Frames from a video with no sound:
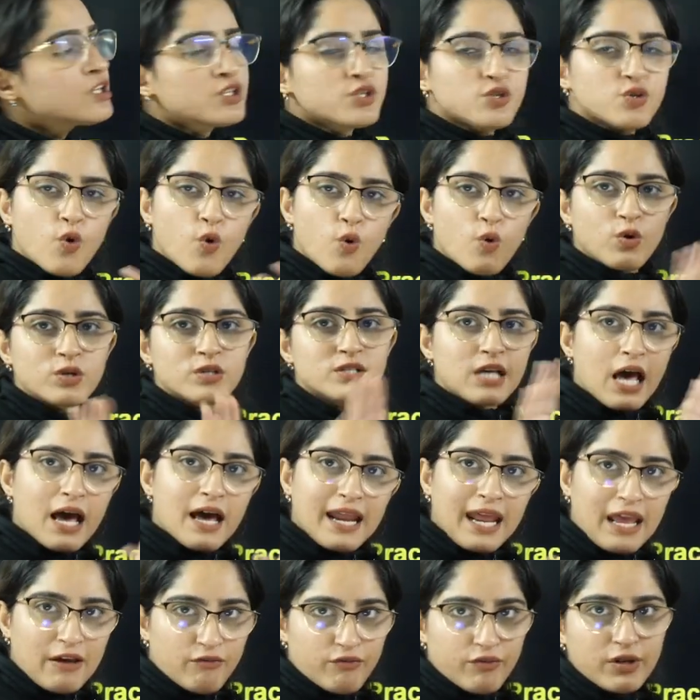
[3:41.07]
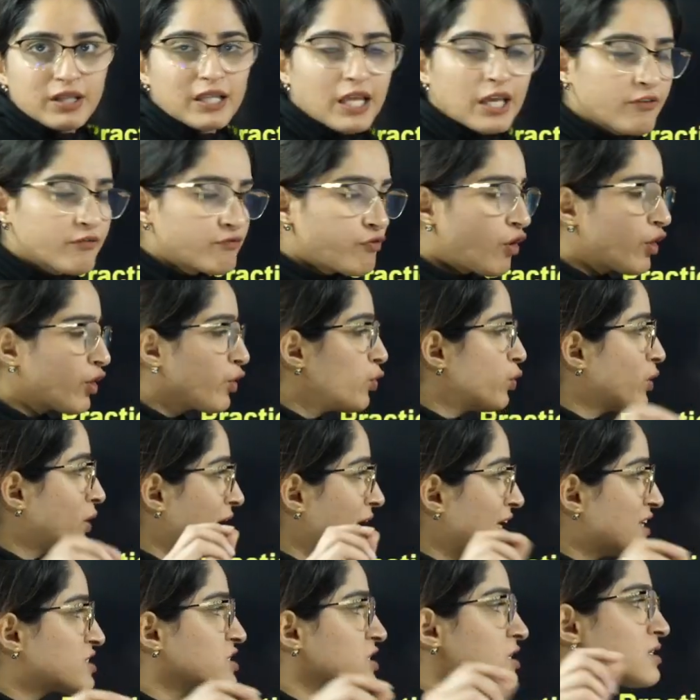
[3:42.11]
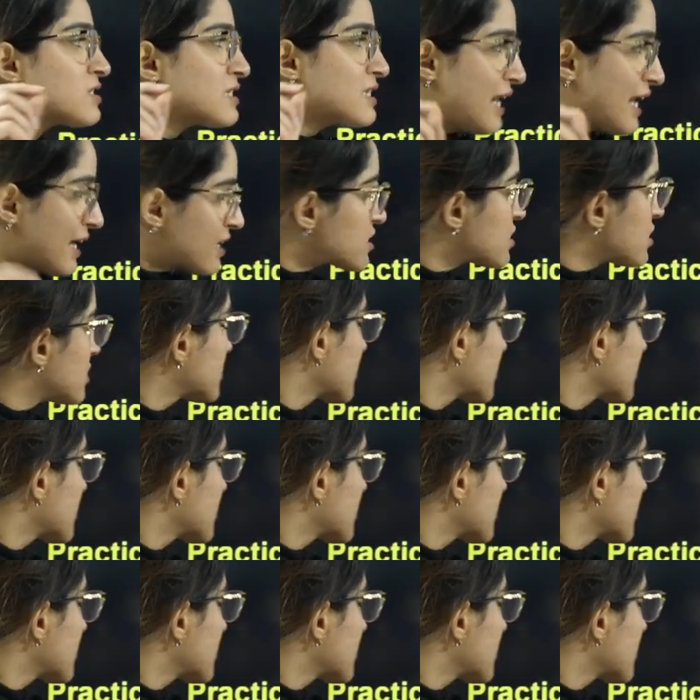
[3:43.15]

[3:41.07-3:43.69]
notes are everything for you, teachers lectures